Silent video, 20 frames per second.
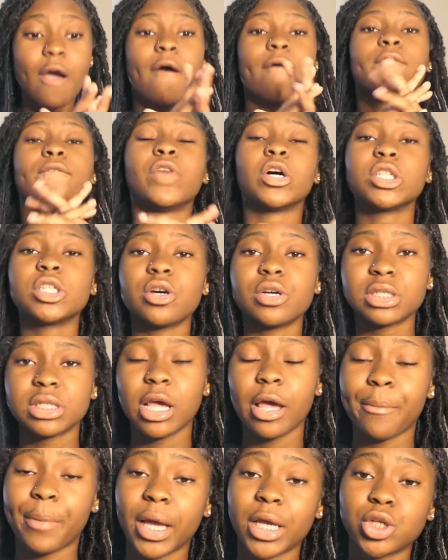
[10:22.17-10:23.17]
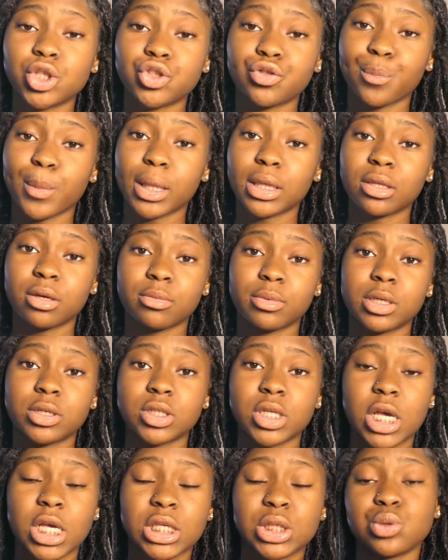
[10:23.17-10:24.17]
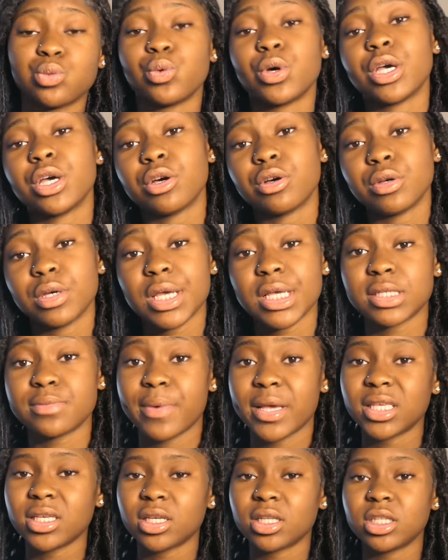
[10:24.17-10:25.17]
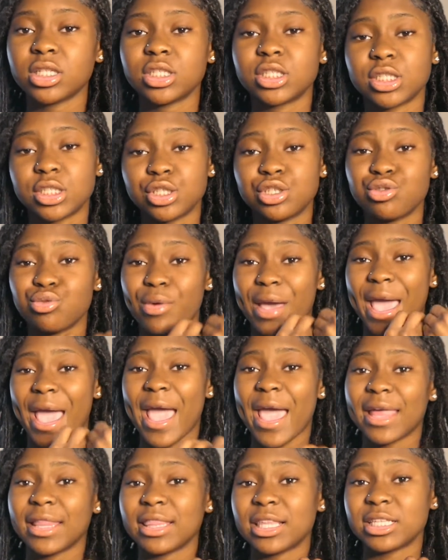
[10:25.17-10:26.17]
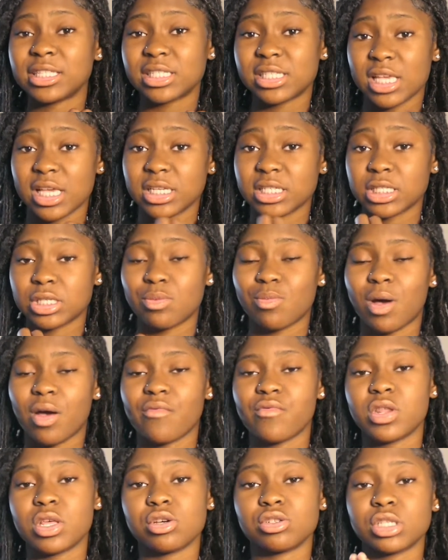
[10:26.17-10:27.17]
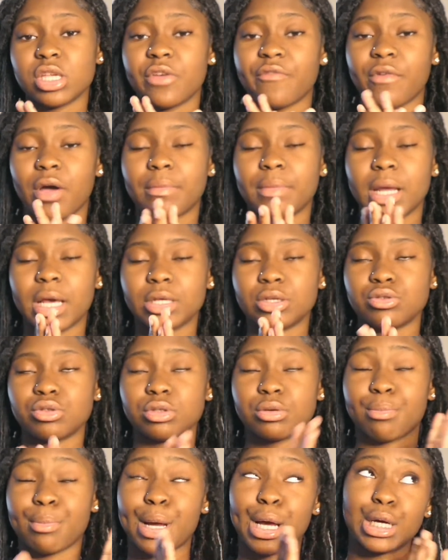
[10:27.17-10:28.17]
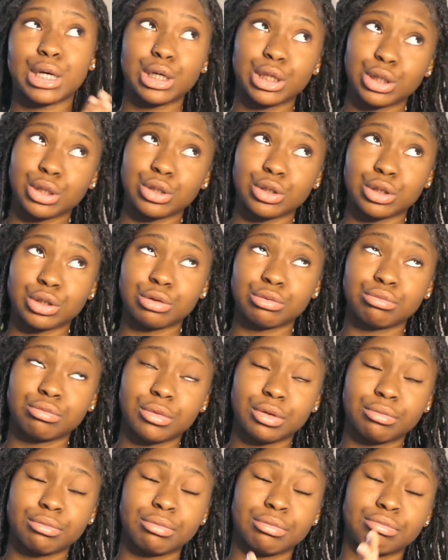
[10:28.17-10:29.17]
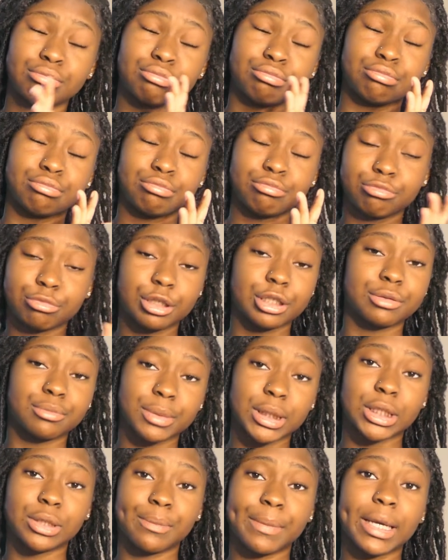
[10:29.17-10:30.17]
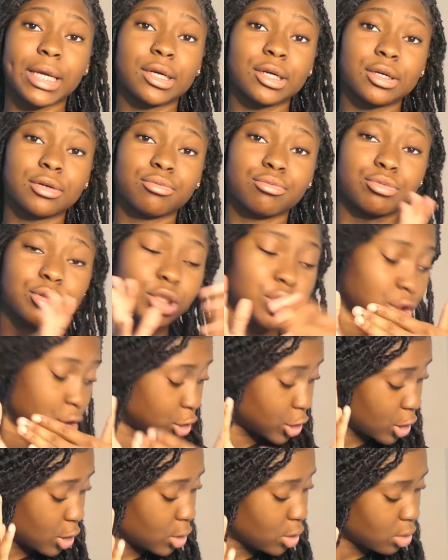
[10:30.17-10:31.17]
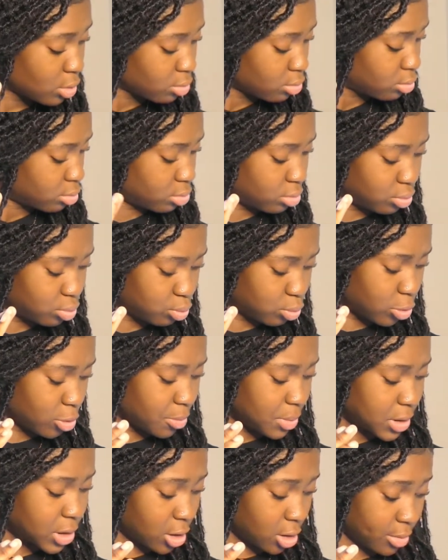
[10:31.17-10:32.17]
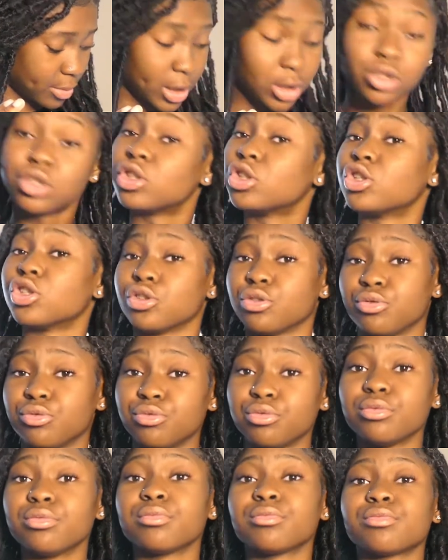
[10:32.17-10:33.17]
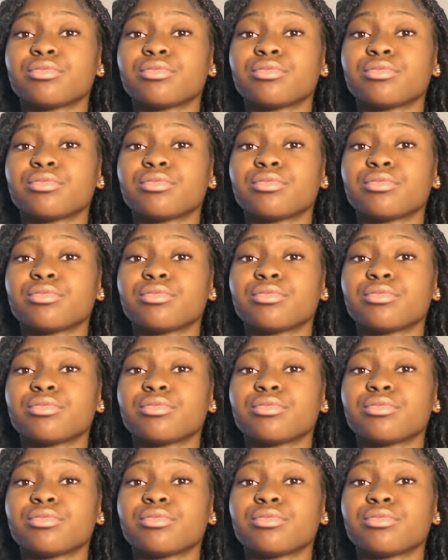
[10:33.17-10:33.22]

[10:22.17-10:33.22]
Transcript: Vito is the app I use for my thumbnails as well. It's basically just to add the text to my videos if I'm not using my other thumbnail maker, which we'll be talking about soon.